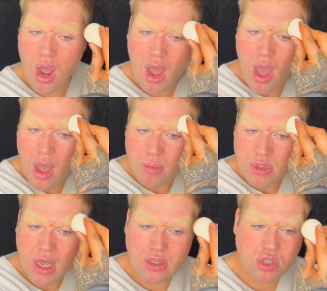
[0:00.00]

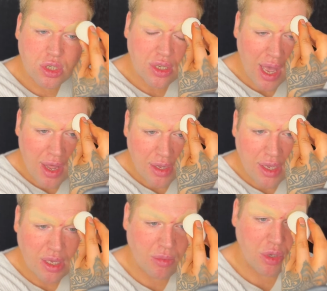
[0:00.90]
So I just kind of
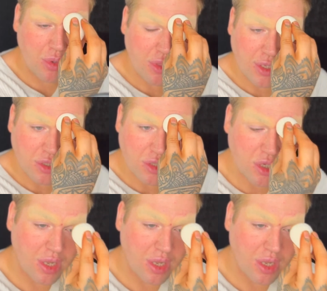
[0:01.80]
keep doing this until